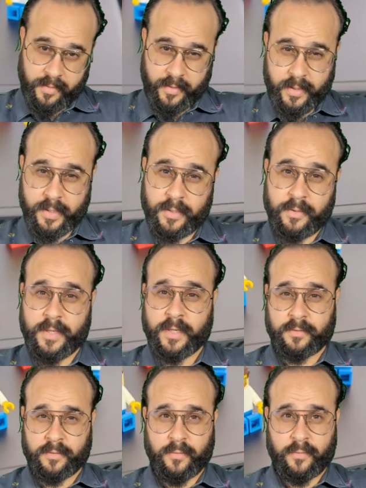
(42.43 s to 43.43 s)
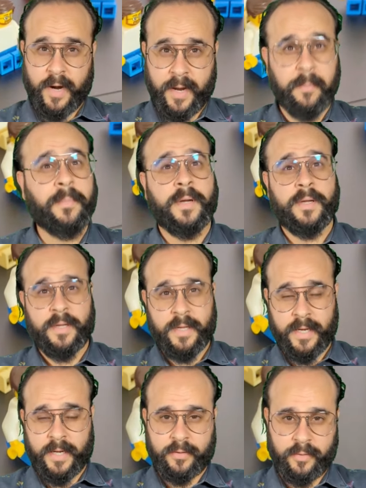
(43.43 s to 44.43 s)
32 gigs of RAM,
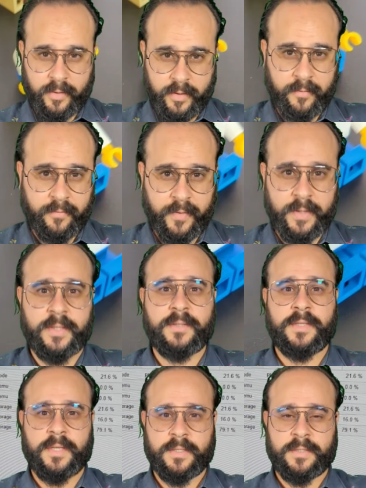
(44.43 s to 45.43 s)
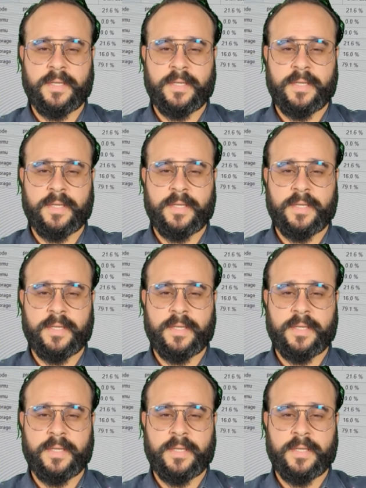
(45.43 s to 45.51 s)
and a 256